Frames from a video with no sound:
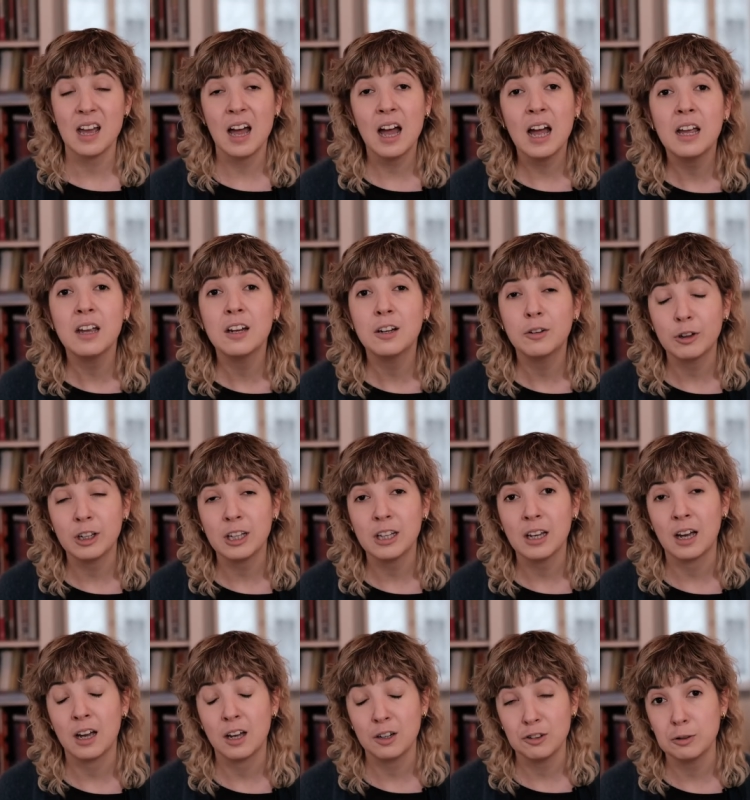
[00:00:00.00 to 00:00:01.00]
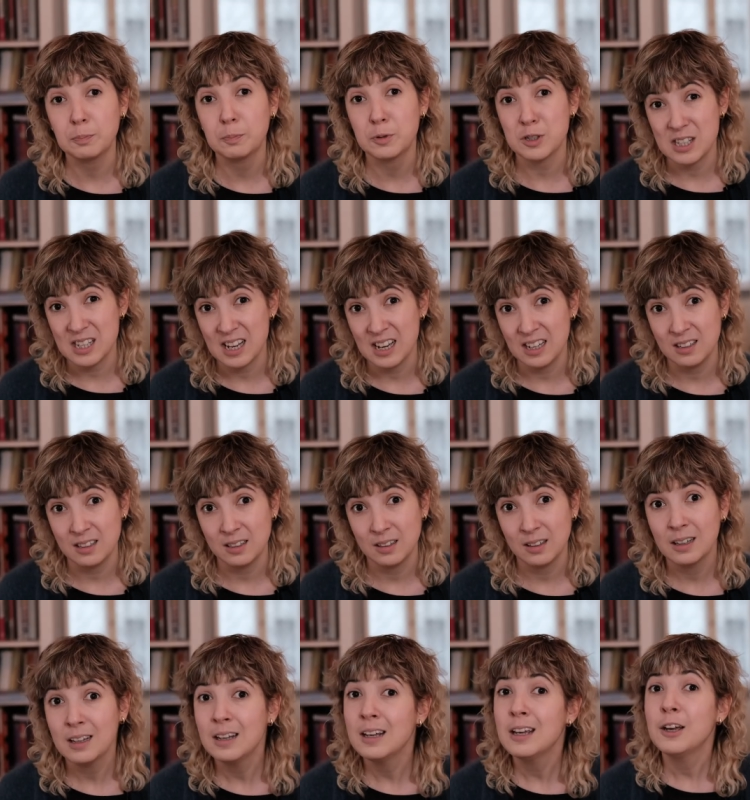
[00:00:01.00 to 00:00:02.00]
I agree 100%.
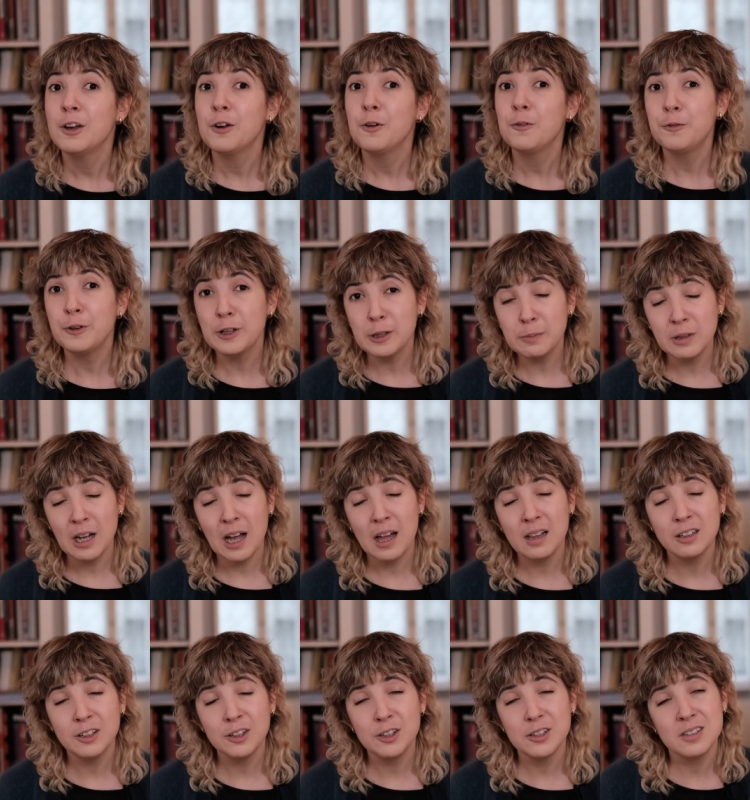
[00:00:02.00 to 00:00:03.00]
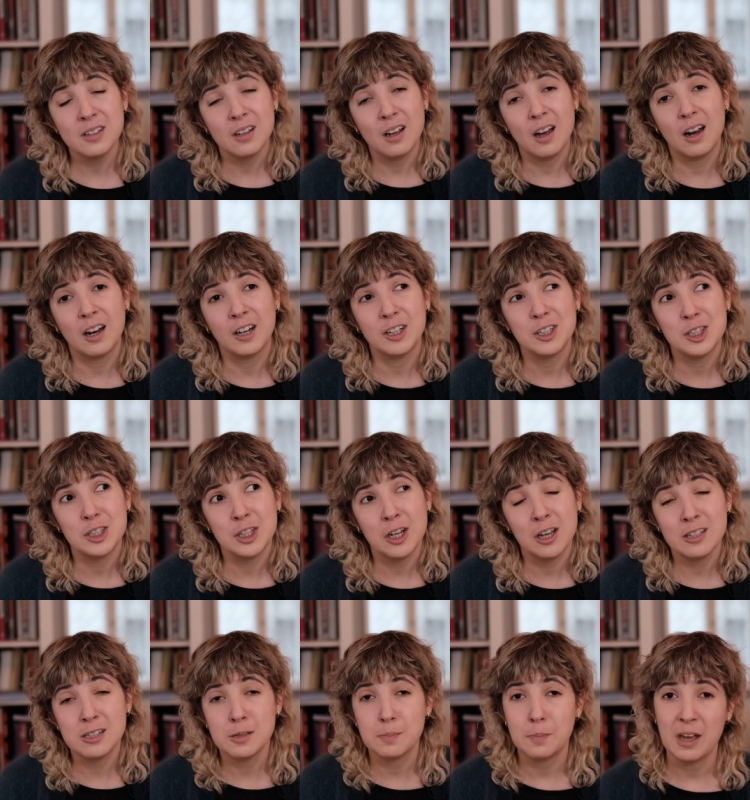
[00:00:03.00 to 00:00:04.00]
Film colors are
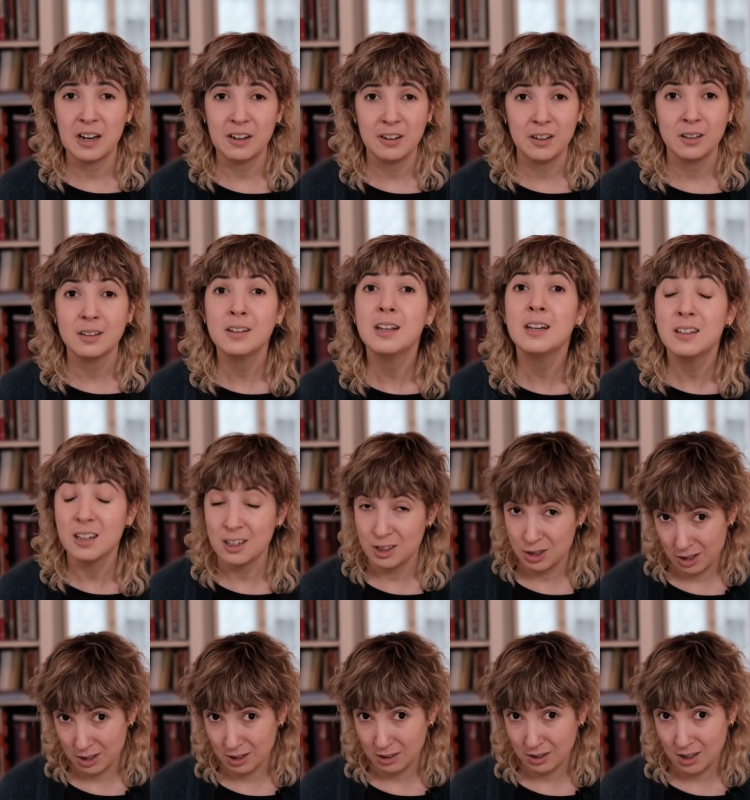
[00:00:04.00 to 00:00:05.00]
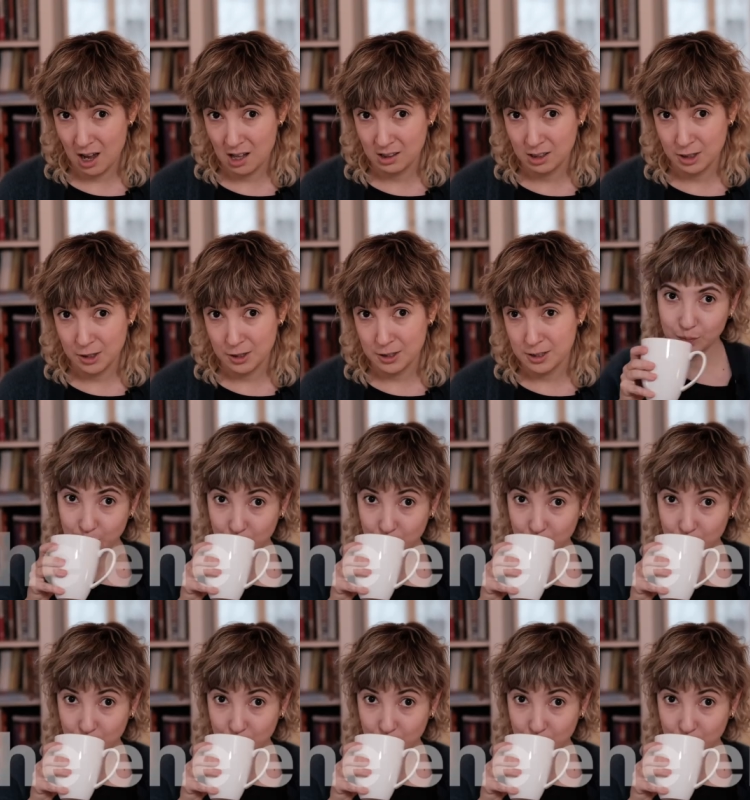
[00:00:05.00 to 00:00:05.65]
just better than digital colors.